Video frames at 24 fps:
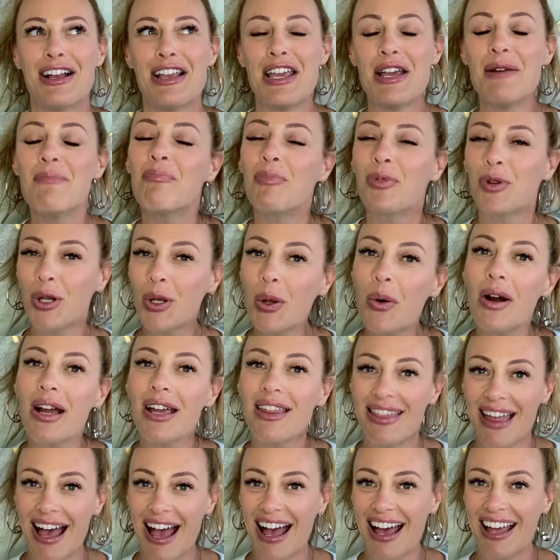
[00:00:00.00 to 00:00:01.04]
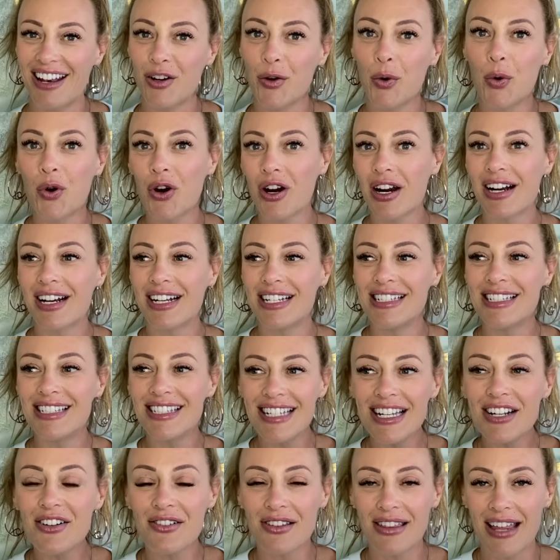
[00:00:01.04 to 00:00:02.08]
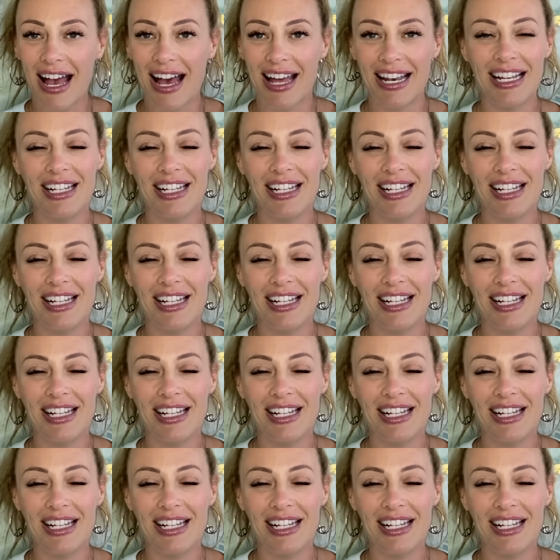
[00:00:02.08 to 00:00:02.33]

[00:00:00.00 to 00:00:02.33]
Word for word: employ that or consider that.